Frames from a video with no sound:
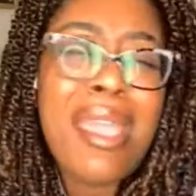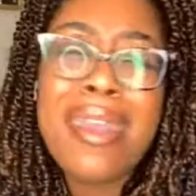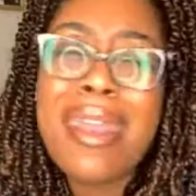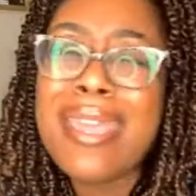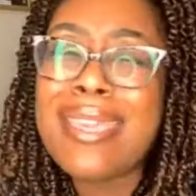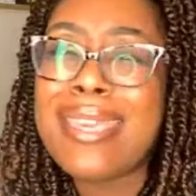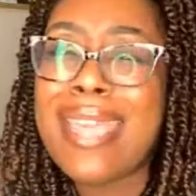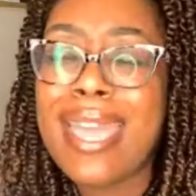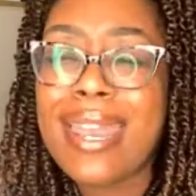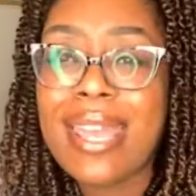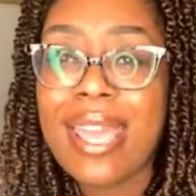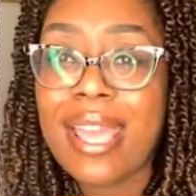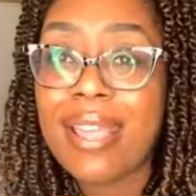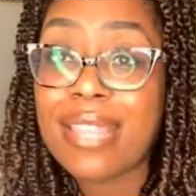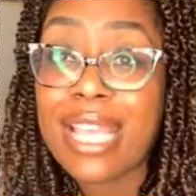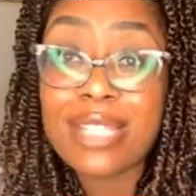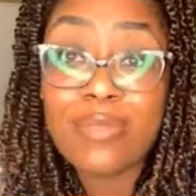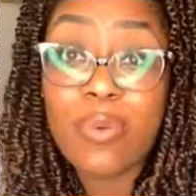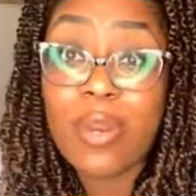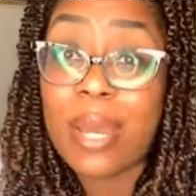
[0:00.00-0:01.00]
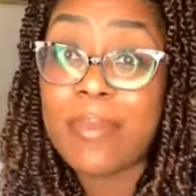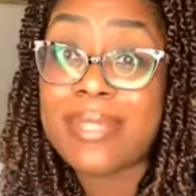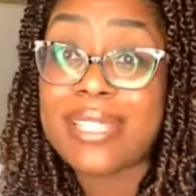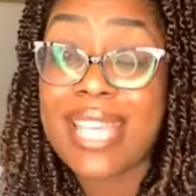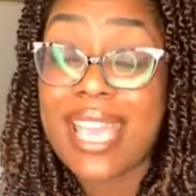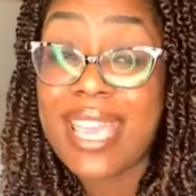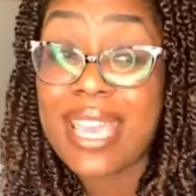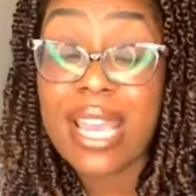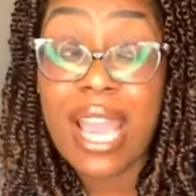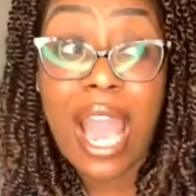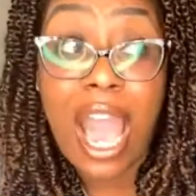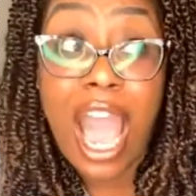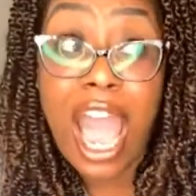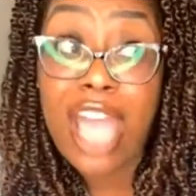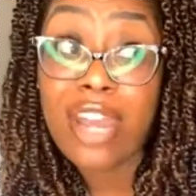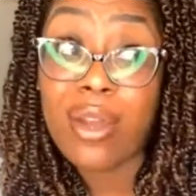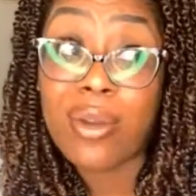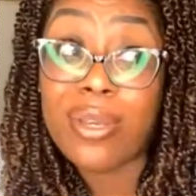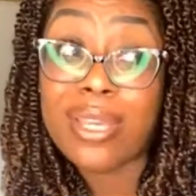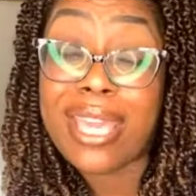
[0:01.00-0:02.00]
and I get it, and that's what I'm saying.
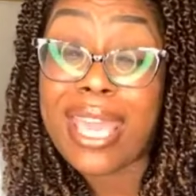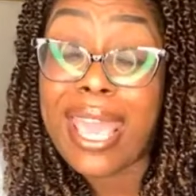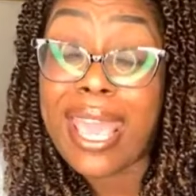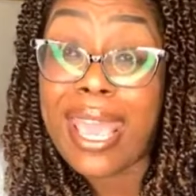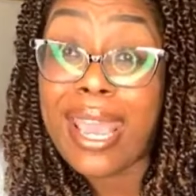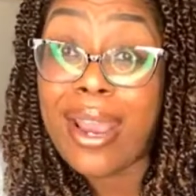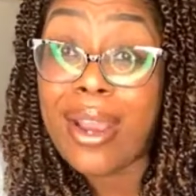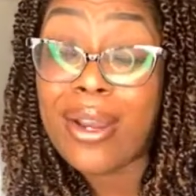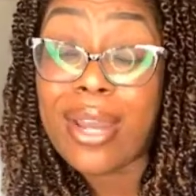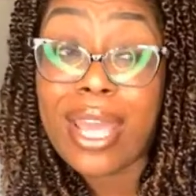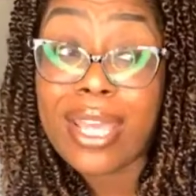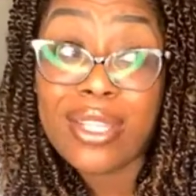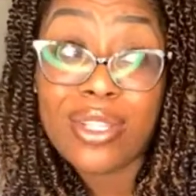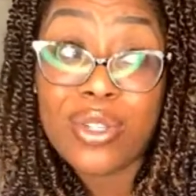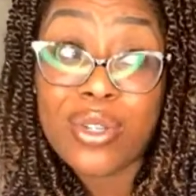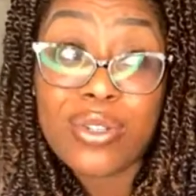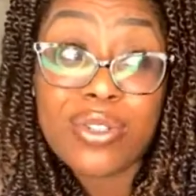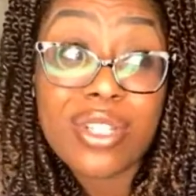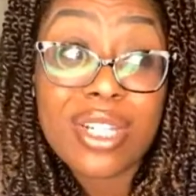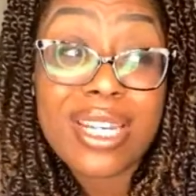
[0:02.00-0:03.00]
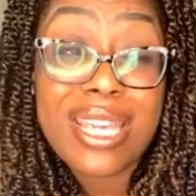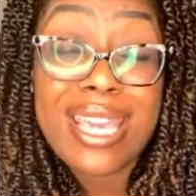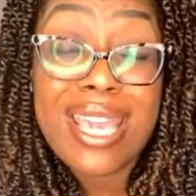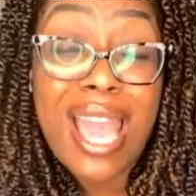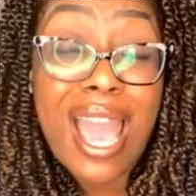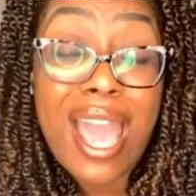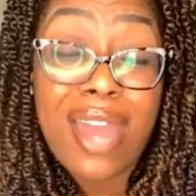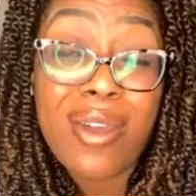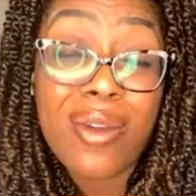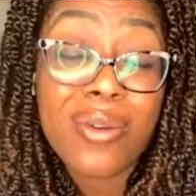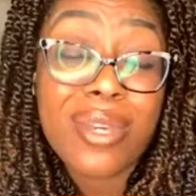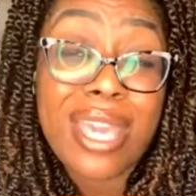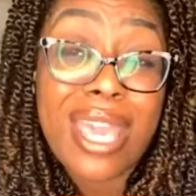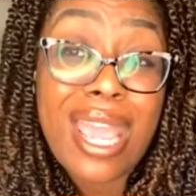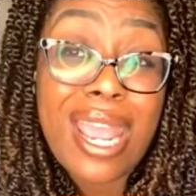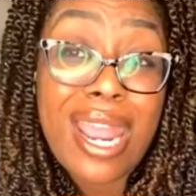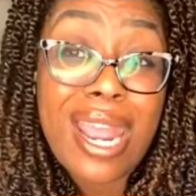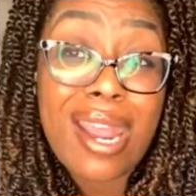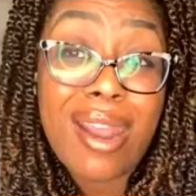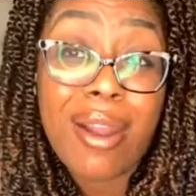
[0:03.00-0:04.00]
I don't care. Like, usually, I don't
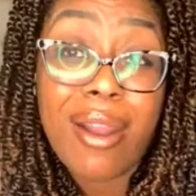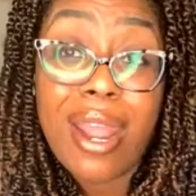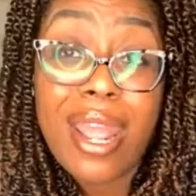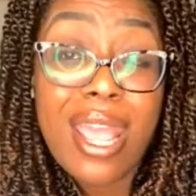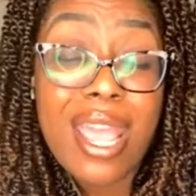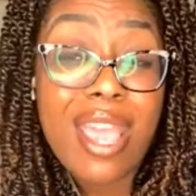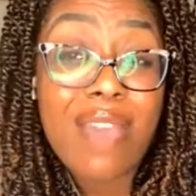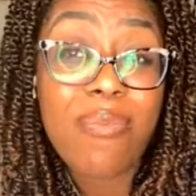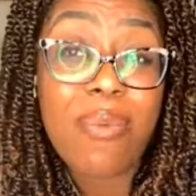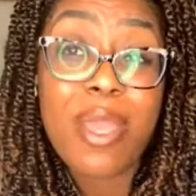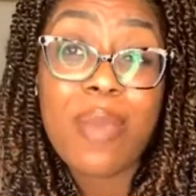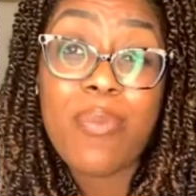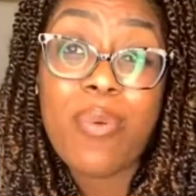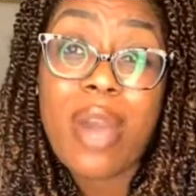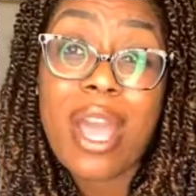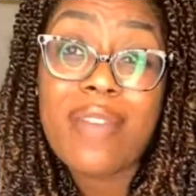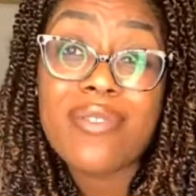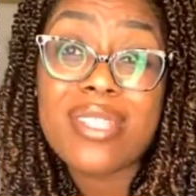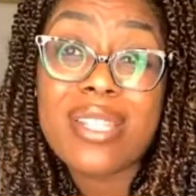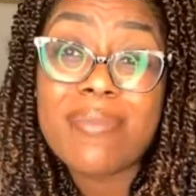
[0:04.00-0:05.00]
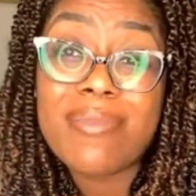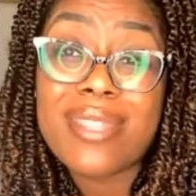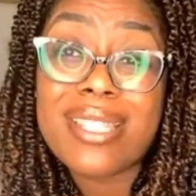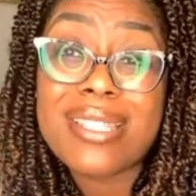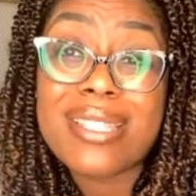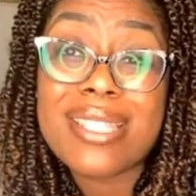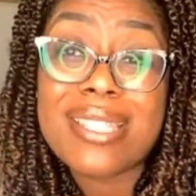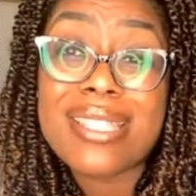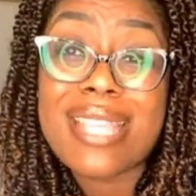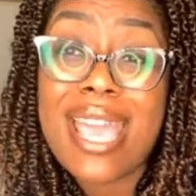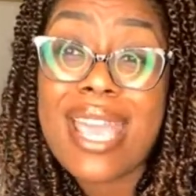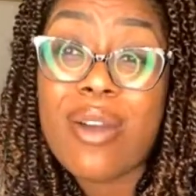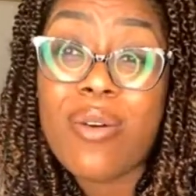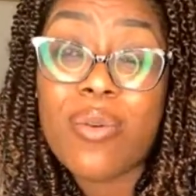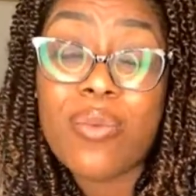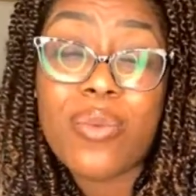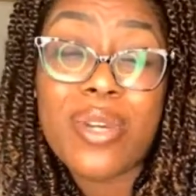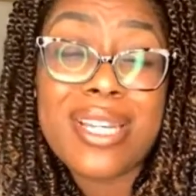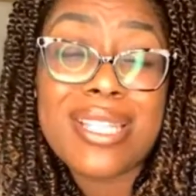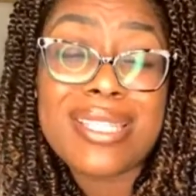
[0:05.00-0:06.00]
care. If people have something to say
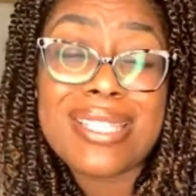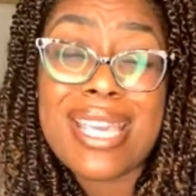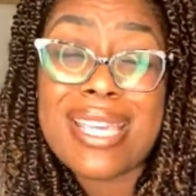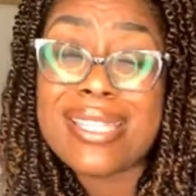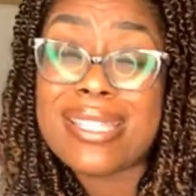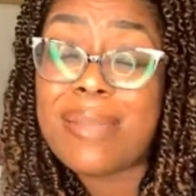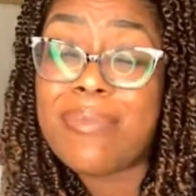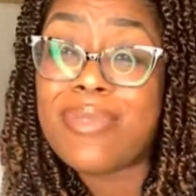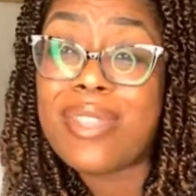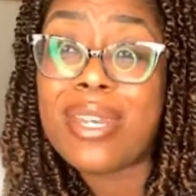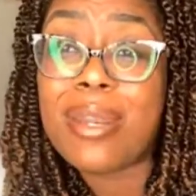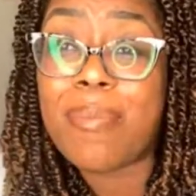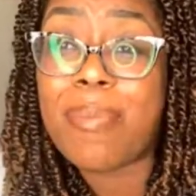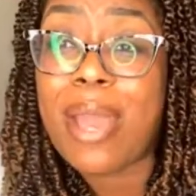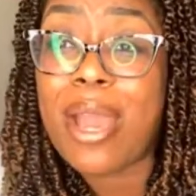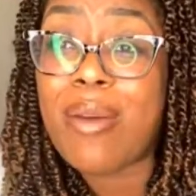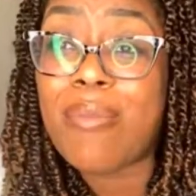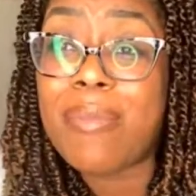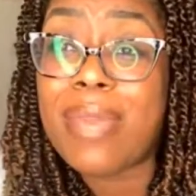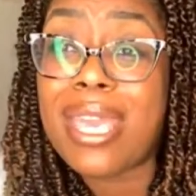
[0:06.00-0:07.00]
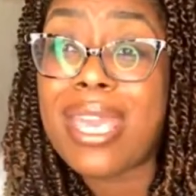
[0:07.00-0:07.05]
or want to say something about